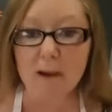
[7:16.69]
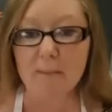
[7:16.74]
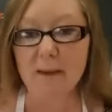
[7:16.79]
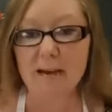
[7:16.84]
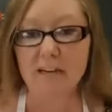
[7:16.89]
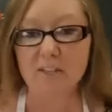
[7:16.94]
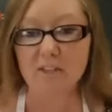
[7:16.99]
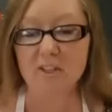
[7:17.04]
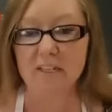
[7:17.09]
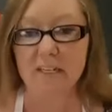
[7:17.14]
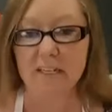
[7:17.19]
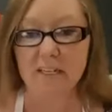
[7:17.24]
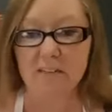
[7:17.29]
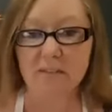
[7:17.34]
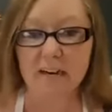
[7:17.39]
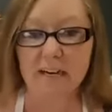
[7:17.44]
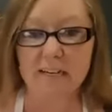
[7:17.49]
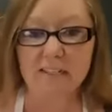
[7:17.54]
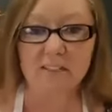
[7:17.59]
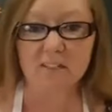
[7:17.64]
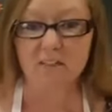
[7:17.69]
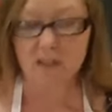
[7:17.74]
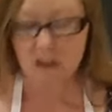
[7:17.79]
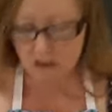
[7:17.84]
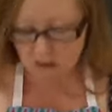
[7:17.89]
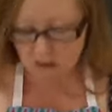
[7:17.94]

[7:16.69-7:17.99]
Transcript: I'm actually getting ready to log